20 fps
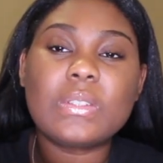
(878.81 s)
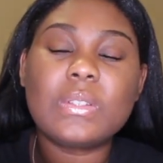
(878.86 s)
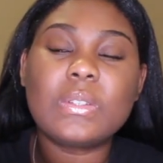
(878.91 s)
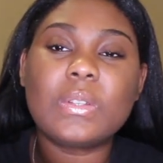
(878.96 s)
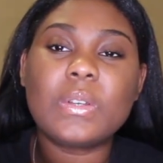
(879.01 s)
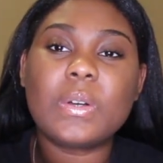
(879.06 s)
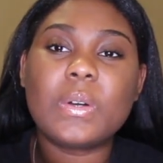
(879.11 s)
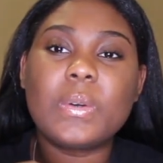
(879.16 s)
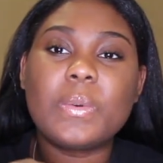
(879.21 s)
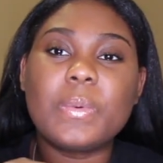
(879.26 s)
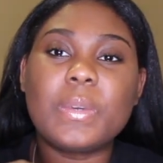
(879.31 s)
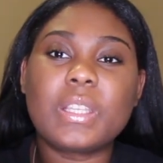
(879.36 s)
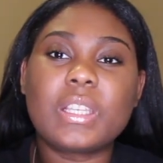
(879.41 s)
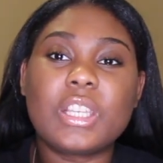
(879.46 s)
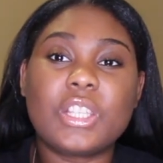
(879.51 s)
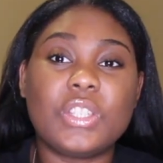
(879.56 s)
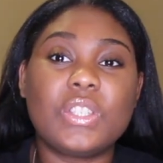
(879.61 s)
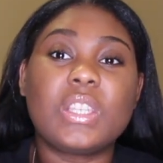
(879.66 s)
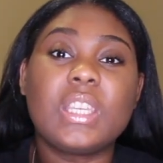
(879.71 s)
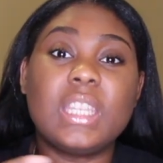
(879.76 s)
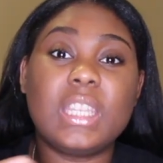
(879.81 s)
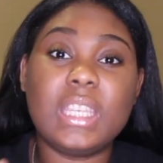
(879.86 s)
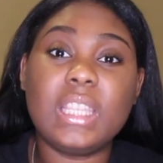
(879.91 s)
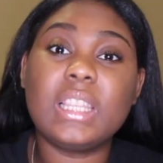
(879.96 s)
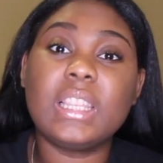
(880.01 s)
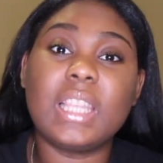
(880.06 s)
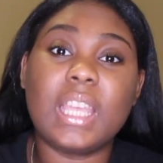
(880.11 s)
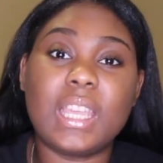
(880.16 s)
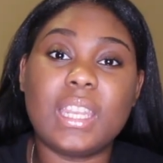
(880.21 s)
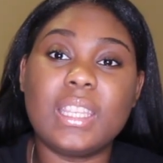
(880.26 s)
you know, with, because you can
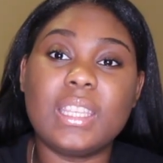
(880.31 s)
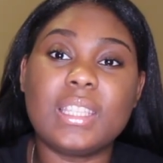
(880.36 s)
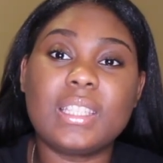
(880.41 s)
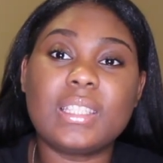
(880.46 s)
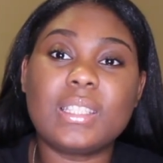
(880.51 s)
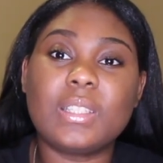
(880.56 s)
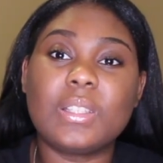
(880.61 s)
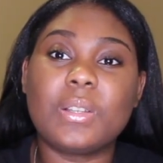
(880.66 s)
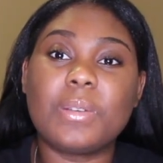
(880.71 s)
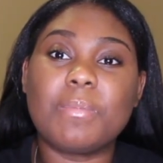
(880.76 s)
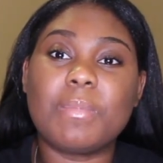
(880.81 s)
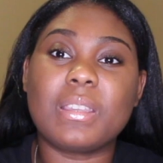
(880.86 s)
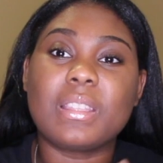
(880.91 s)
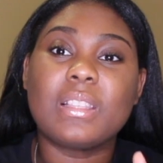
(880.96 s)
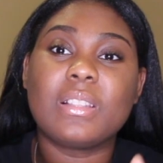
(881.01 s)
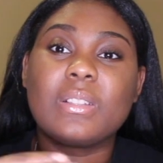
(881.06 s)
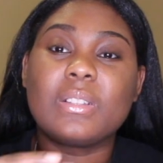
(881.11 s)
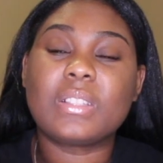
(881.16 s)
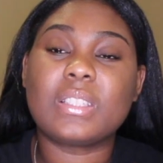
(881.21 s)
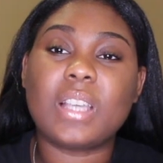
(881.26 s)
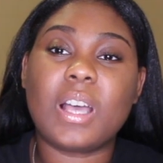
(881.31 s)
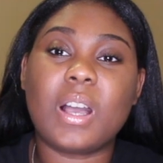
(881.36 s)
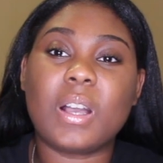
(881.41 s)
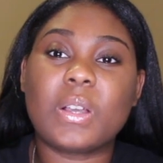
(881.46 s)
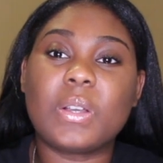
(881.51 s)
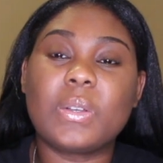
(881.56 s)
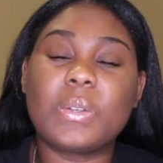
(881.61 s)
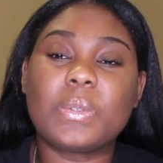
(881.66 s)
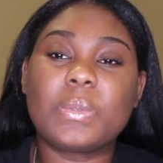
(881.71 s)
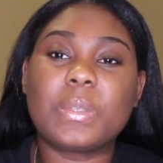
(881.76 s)
eat lettuce, you know, make the little
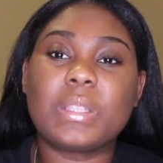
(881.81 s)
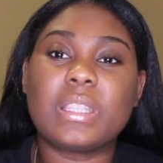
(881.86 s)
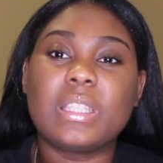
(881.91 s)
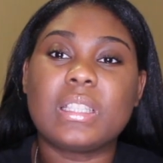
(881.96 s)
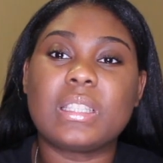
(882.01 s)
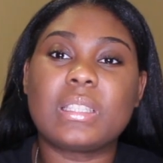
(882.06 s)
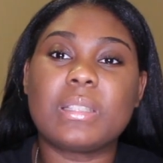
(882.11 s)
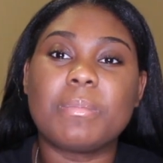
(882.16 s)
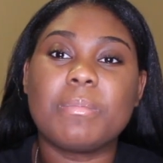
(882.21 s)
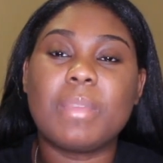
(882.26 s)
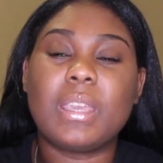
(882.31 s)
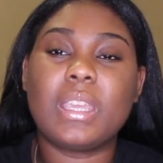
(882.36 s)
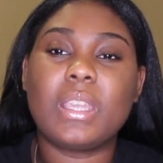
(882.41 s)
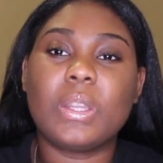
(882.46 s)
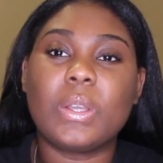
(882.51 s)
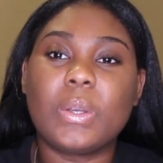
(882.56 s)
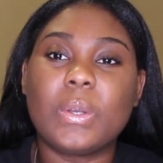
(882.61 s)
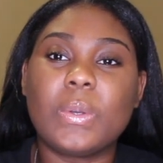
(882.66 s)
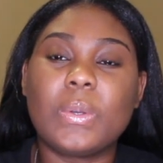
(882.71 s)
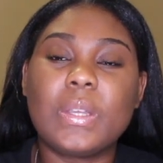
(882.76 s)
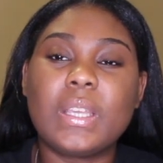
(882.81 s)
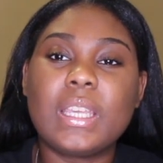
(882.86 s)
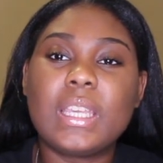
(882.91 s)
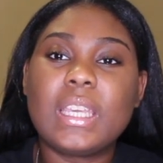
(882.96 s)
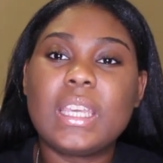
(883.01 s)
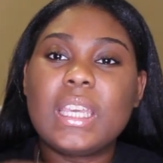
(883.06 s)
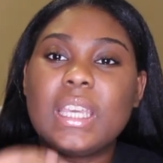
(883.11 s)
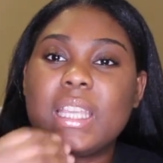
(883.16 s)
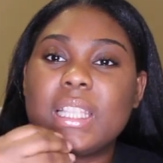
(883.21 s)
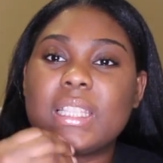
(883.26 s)
tacos with the tomato
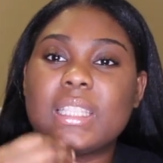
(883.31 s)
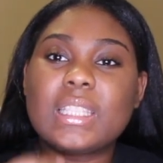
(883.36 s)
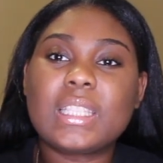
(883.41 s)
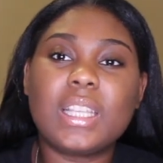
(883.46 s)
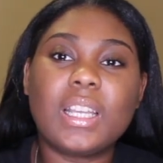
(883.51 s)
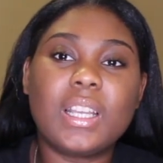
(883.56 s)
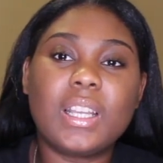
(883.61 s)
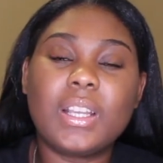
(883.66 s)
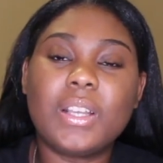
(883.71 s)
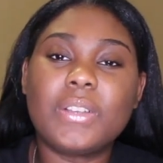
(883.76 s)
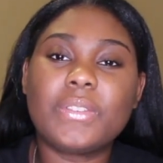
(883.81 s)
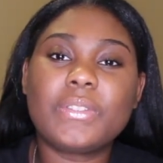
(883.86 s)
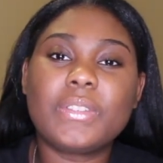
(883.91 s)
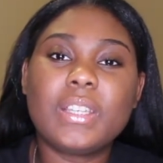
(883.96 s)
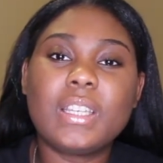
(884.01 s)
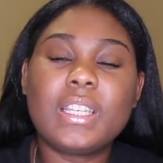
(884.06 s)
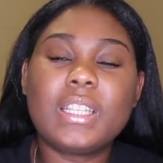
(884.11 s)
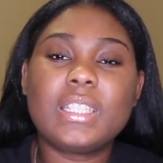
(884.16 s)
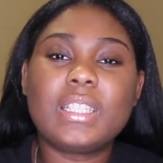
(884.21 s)
and stuff.